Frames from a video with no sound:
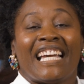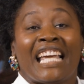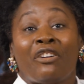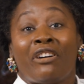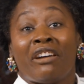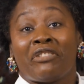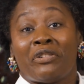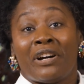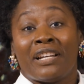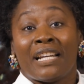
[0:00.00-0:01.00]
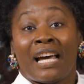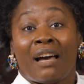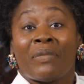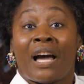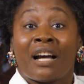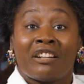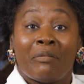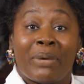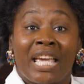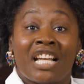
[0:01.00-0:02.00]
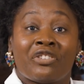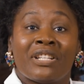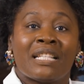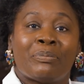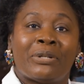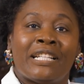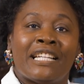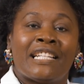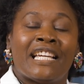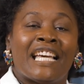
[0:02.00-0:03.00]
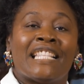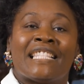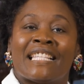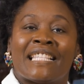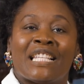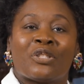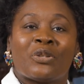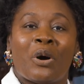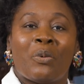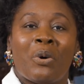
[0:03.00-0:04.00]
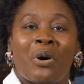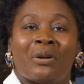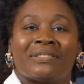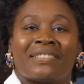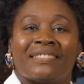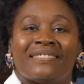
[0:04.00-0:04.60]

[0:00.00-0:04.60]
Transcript: Hello everyone, I'm Dr. Beatrice Hippolyte and this is your world.